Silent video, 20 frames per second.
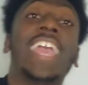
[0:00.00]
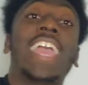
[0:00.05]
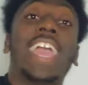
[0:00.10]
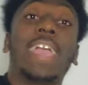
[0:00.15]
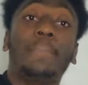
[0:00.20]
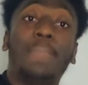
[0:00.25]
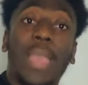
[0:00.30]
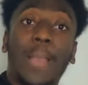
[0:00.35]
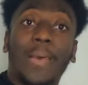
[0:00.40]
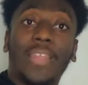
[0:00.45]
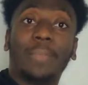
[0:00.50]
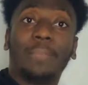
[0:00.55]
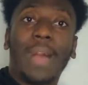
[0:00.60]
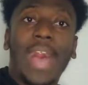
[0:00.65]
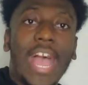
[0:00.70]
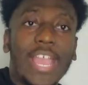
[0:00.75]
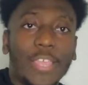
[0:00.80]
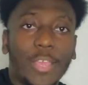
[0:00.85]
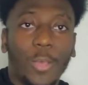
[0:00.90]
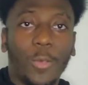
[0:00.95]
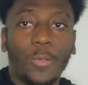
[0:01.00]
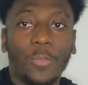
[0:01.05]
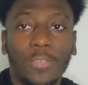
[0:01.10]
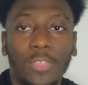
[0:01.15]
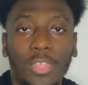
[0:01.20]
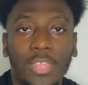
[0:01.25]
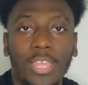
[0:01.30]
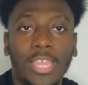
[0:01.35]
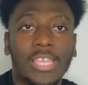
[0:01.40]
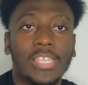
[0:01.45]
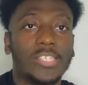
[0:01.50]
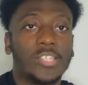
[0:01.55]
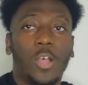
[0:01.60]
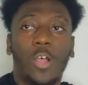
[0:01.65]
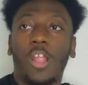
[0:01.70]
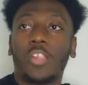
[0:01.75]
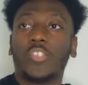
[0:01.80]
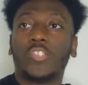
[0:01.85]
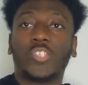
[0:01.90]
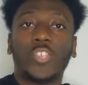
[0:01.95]
And Bam Adebayo is the
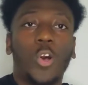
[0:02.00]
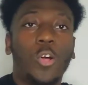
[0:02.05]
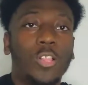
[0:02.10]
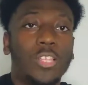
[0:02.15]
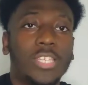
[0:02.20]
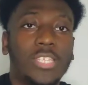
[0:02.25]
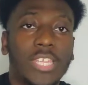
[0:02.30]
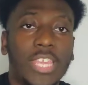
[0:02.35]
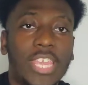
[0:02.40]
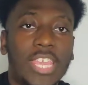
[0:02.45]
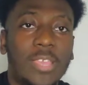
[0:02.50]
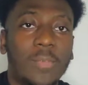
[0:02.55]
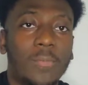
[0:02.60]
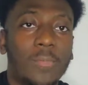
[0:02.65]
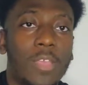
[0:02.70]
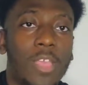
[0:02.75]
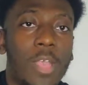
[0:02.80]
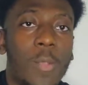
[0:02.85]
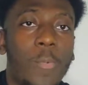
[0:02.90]
heart and soul of the team.